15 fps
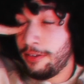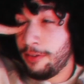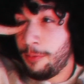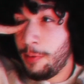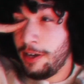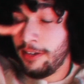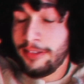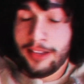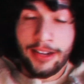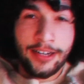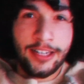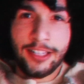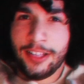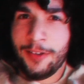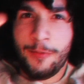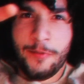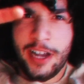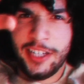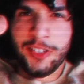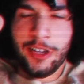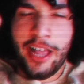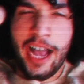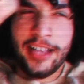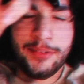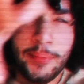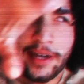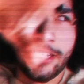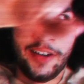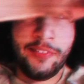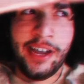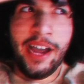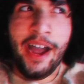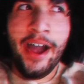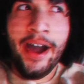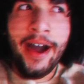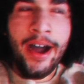so much attention to the visual aspect of it,